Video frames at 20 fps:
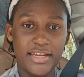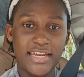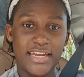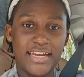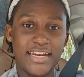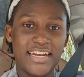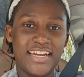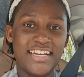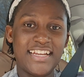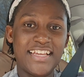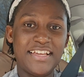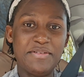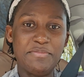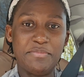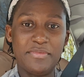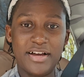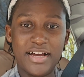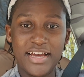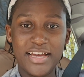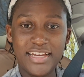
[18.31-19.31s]
And
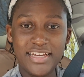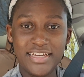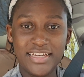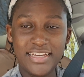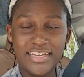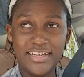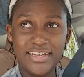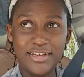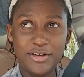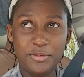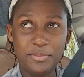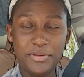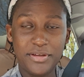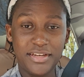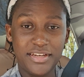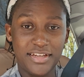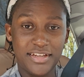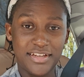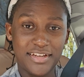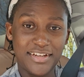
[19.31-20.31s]
in my
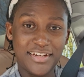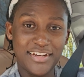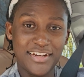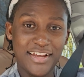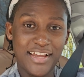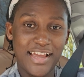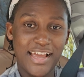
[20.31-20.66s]
opinion,